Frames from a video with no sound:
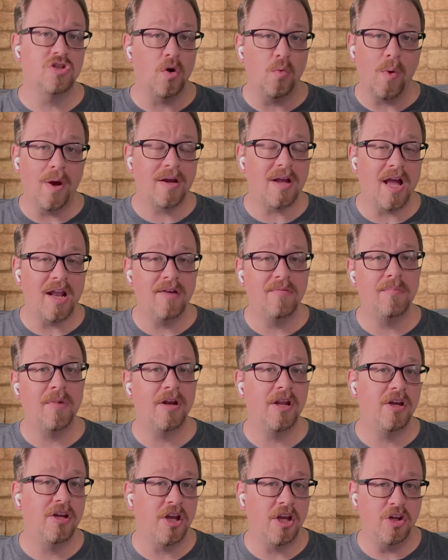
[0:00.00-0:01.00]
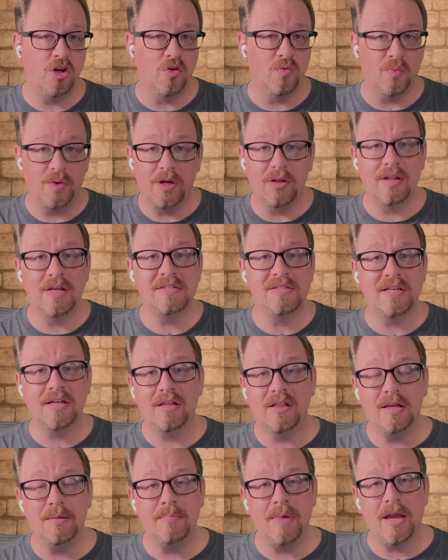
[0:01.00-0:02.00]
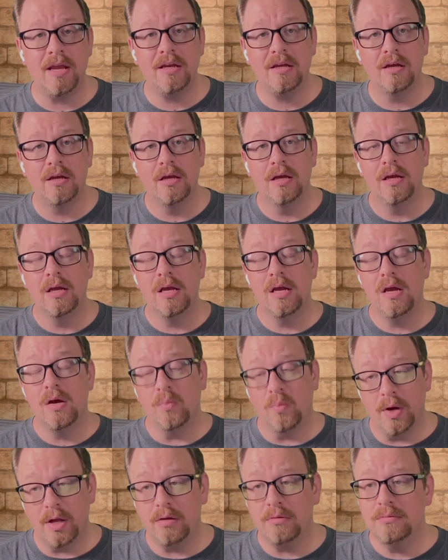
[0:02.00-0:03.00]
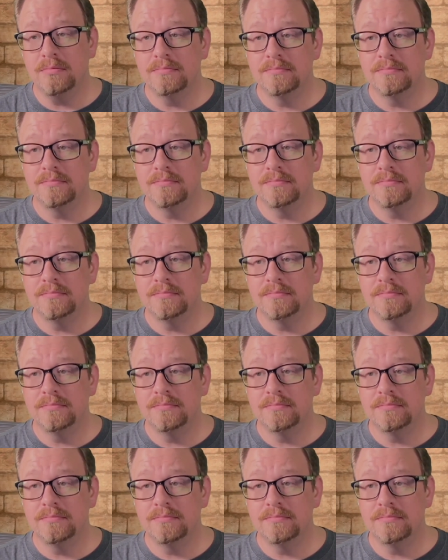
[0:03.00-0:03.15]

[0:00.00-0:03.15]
what kind of money can you realistically make? Well,